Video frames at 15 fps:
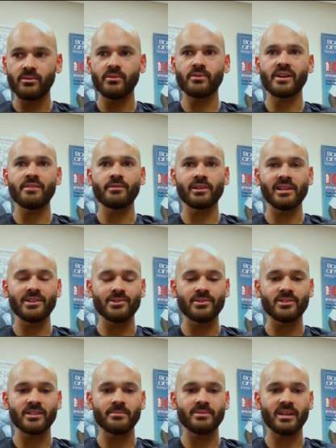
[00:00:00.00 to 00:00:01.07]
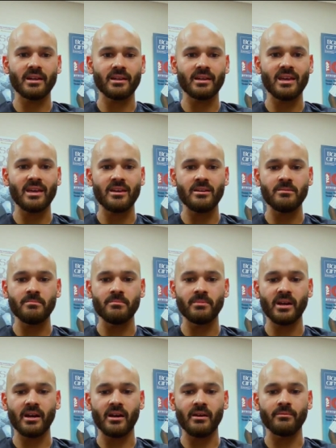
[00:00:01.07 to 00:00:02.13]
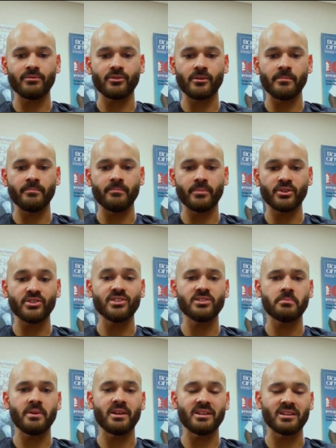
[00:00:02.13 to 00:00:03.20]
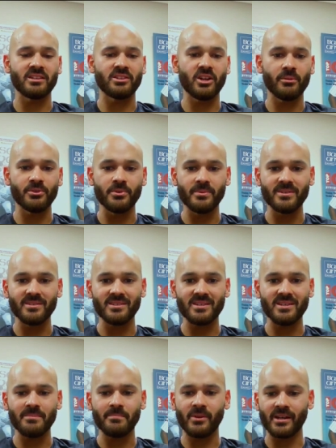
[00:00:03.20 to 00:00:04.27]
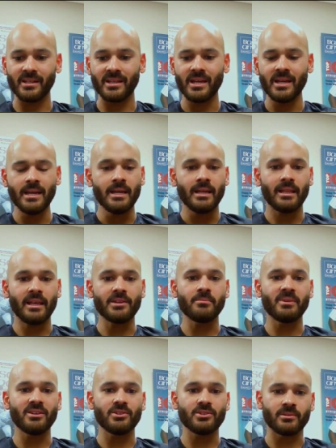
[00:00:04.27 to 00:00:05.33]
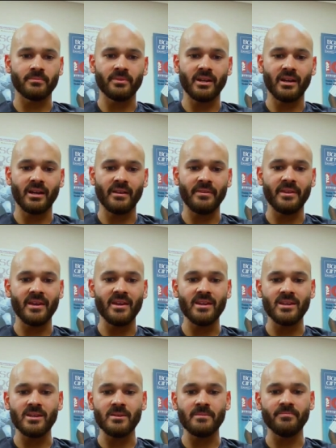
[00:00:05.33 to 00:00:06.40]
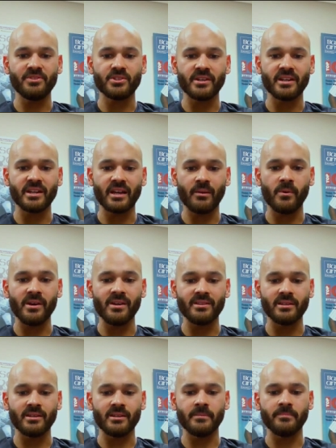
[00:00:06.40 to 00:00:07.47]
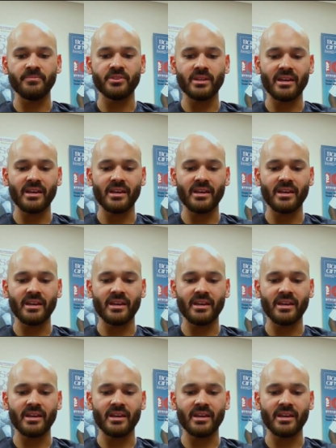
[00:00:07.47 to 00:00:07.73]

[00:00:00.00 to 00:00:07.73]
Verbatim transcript: great relationships that came uh, from participating in the WBC. But like you mentioned, uh, they traded away the